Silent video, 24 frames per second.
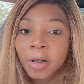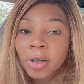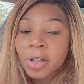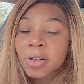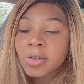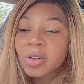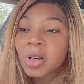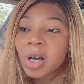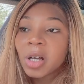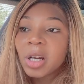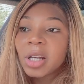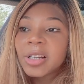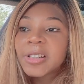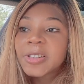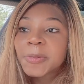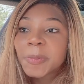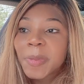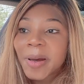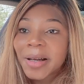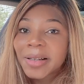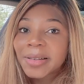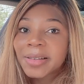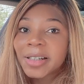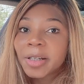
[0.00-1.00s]
There's
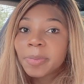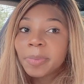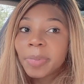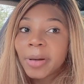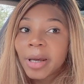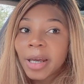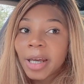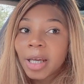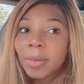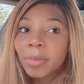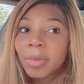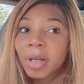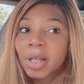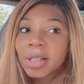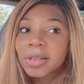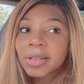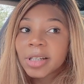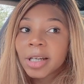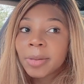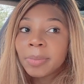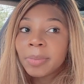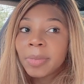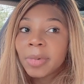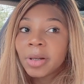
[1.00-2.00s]
unexpected payments.
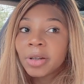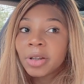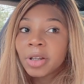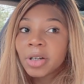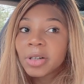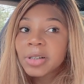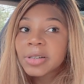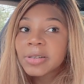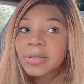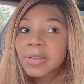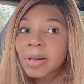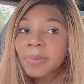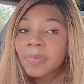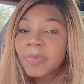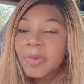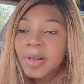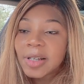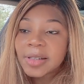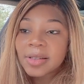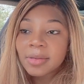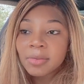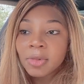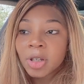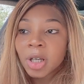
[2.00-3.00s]
There's
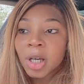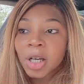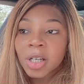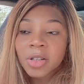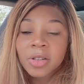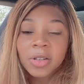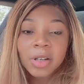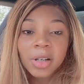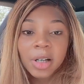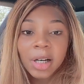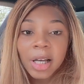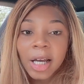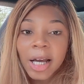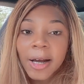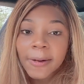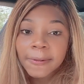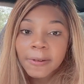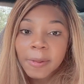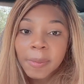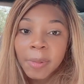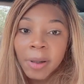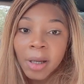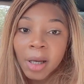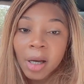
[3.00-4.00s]
something some of you guys are gonna have
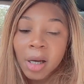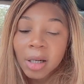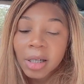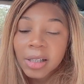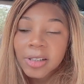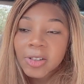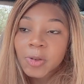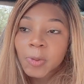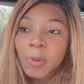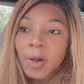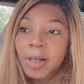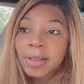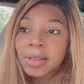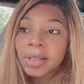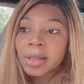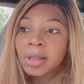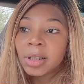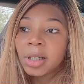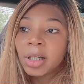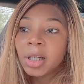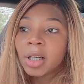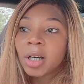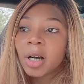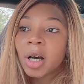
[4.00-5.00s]
to pay
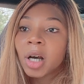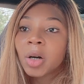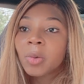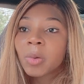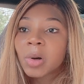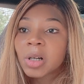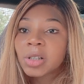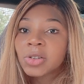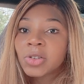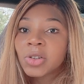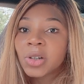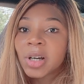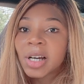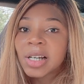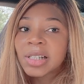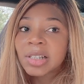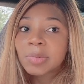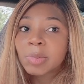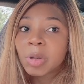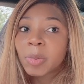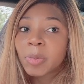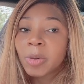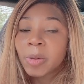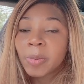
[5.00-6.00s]
unexpectedly, and God wants you guys
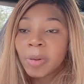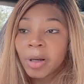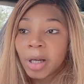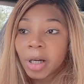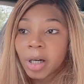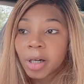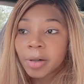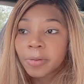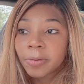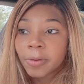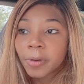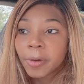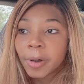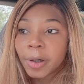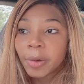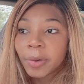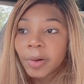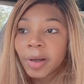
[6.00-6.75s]
to be prepared for it.